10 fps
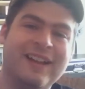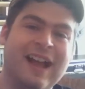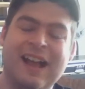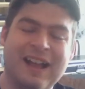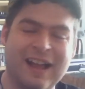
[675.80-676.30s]
uh,
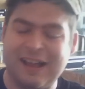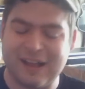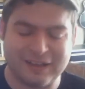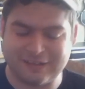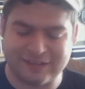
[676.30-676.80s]
I,
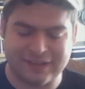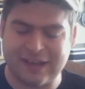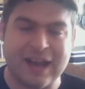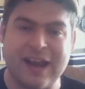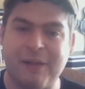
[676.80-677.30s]
I, I
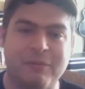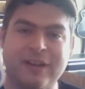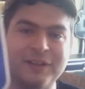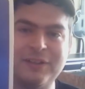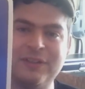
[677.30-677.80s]
just can't help
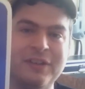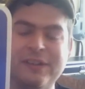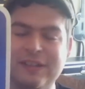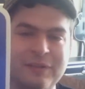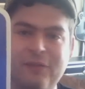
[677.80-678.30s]
when I just
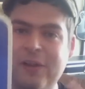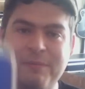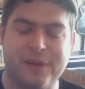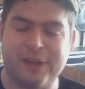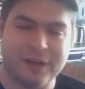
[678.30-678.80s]
saw this, I
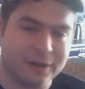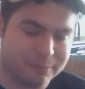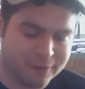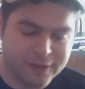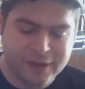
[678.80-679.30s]
thought I'd pick it
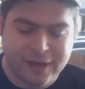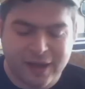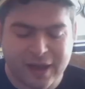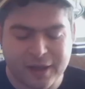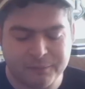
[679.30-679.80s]
up.
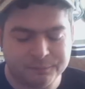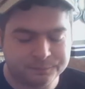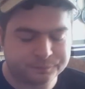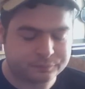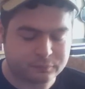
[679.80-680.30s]
Um,
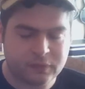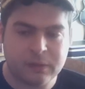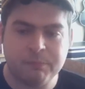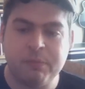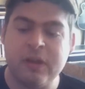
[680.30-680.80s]

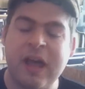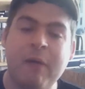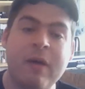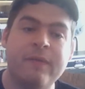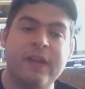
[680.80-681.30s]
but
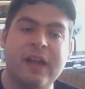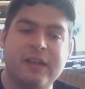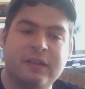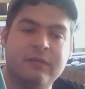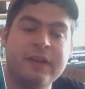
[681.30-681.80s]
however,
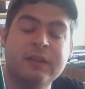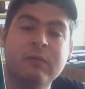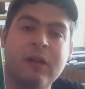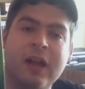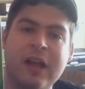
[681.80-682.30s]
the
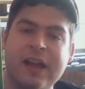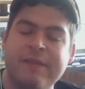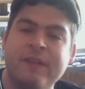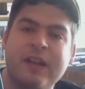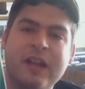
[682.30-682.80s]
reason why,
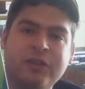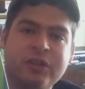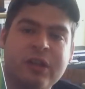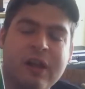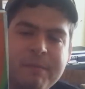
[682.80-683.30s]
even though I
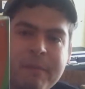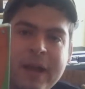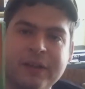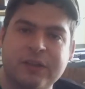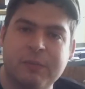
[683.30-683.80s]
just got him
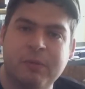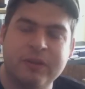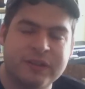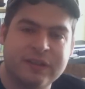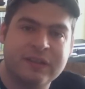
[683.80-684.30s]
Microsoft
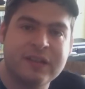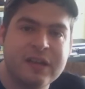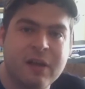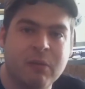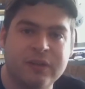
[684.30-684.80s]
points because I
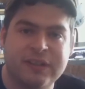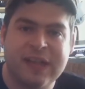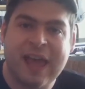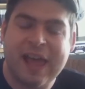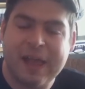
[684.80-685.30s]
didn't know what to
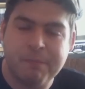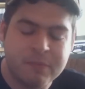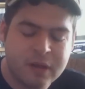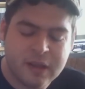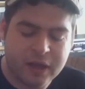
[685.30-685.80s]
get
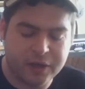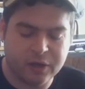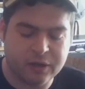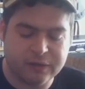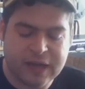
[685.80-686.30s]
him and
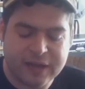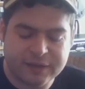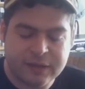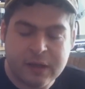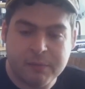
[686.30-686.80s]
all
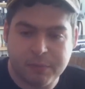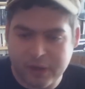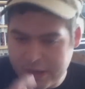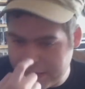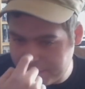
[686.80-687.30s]
that,
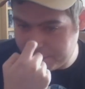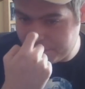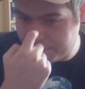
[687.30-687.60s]
but um,